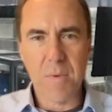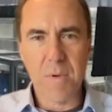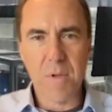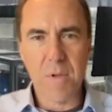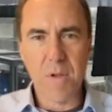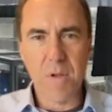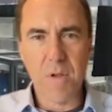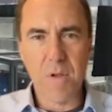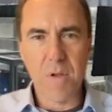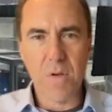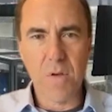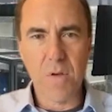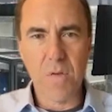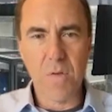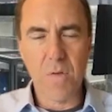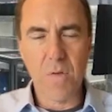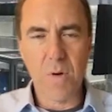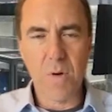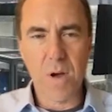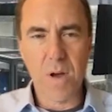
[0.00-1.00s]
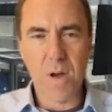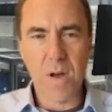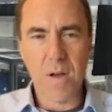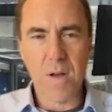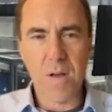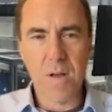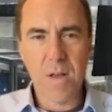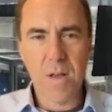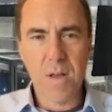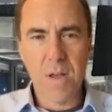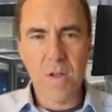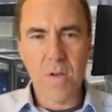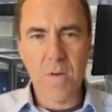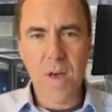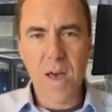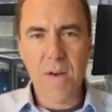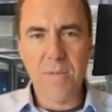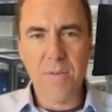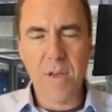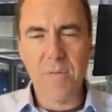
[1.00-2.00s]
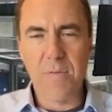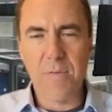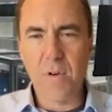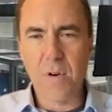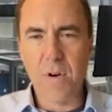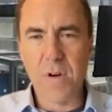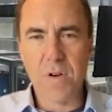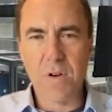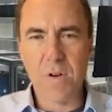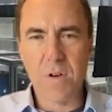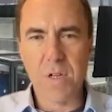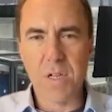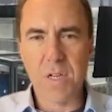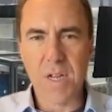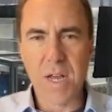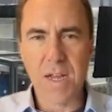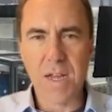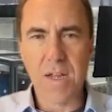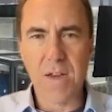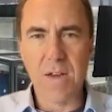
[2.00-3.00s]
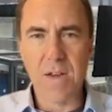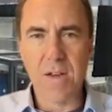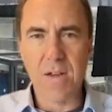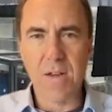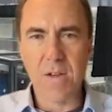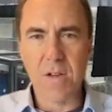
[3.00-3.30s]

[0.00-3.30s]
You have a first or second